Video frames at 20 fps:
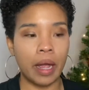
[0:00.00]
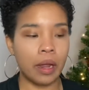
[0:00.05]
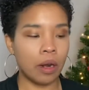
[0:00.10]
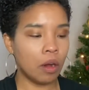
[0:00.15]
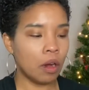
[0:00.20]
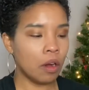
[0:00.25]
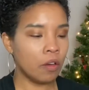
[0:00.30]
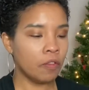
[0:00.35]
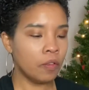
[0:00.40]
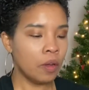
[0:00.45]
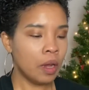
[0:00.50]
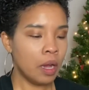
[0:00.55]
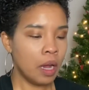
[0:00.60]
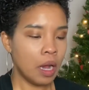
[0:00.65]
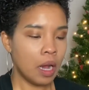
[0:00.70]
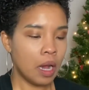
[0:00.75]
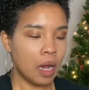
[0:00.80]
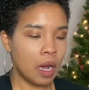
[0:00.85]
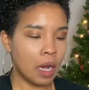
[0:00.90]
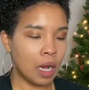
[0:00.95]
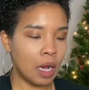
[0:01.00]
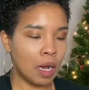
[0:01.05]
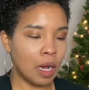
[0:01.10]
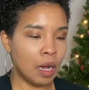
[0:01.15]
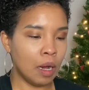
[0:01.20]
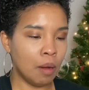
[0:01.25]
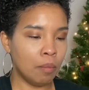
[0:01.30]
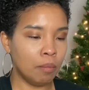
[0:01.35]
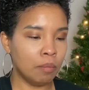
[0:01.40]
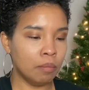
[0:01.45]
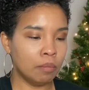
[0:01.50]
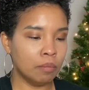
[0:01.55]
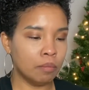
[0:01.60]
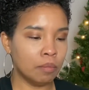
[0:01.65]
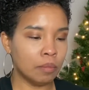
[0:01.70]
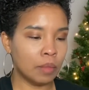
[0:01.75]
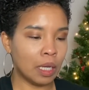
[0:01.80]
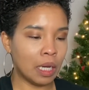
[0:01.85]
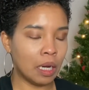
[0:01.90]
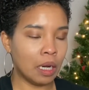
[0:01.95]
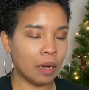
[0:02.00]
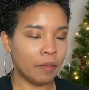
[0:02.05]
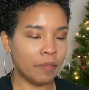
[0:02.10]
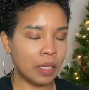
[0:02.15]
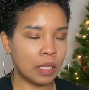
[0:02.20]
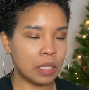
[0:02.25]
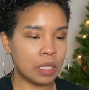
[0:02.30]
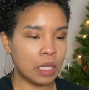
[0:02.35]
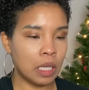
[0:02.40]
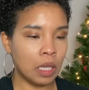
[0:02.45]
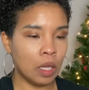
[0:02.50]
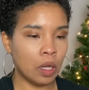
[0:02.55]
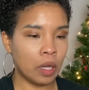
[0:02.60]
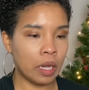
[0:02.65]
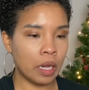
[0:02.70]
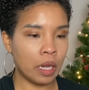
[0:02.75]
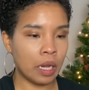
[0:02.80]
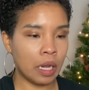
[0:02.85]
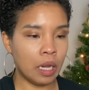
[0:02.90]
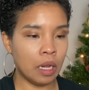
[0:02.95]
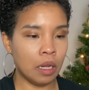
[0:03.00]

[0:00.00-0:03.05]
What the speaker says: off. Obviously looking at